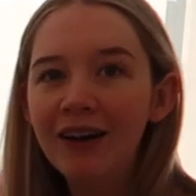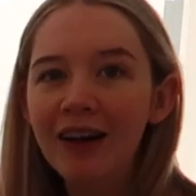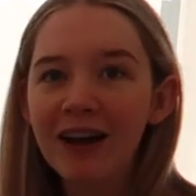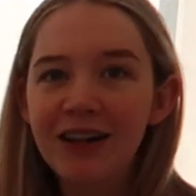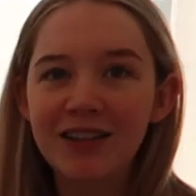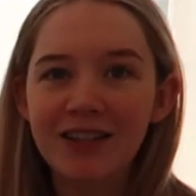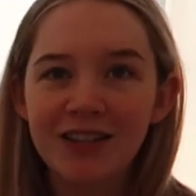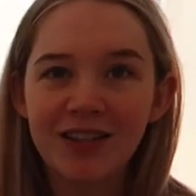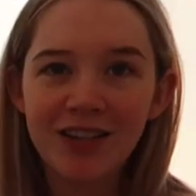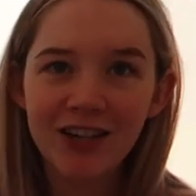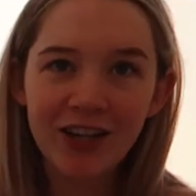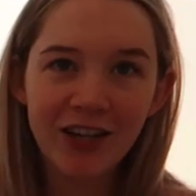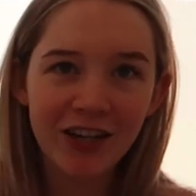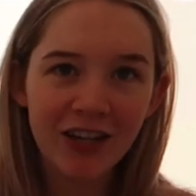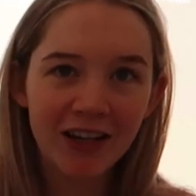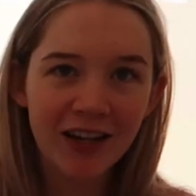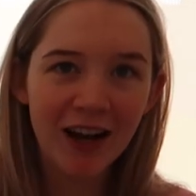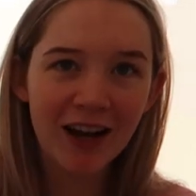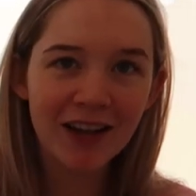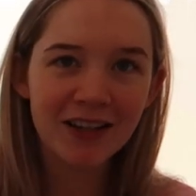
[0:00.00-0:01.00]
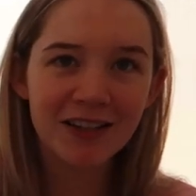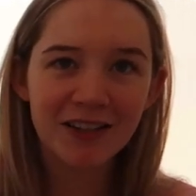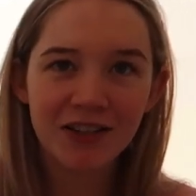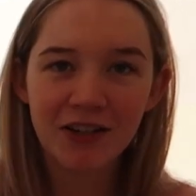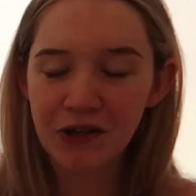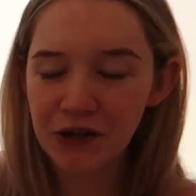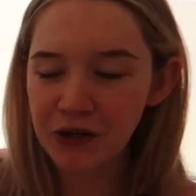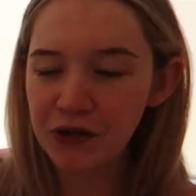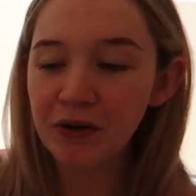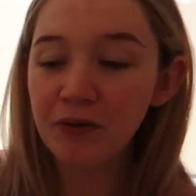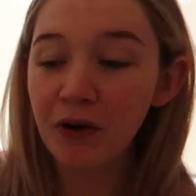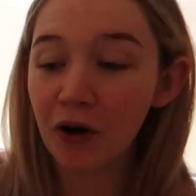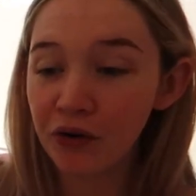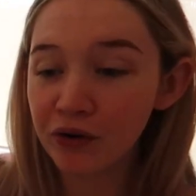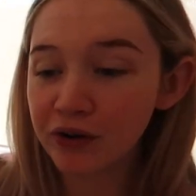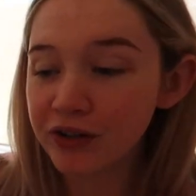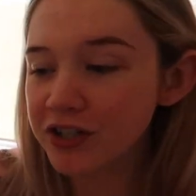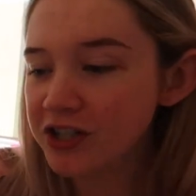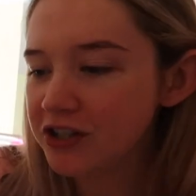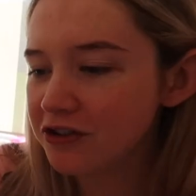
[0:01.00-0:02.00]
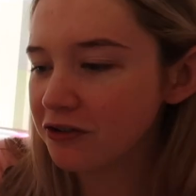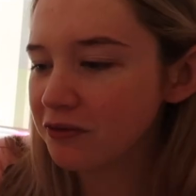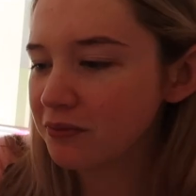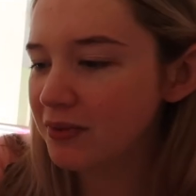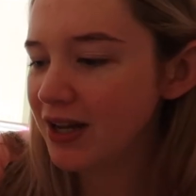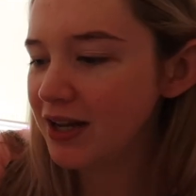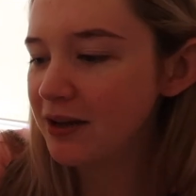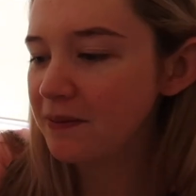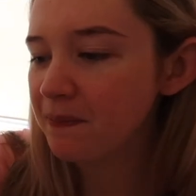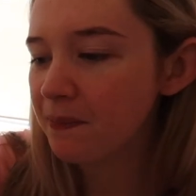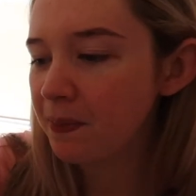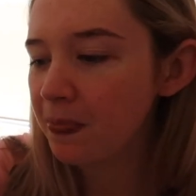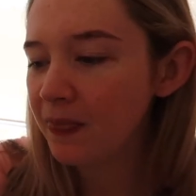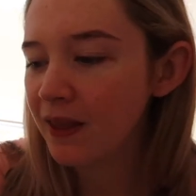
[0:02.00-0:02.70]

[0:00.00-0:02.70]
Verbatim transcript: It's too, it's too orange for me.